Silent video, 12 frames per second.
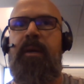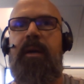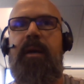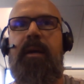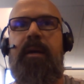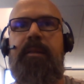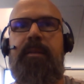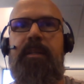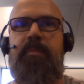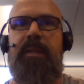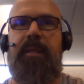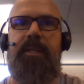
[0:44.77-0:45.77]
that
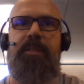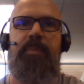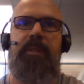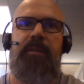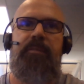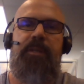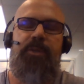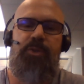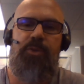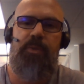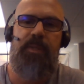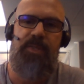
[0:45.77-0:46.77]
they've been led to believe that is
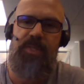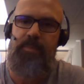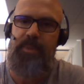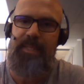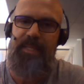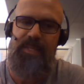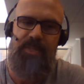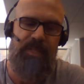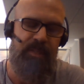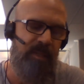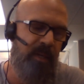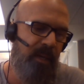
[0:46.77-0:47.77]
true that simply
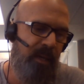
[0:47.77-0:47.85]
isn't,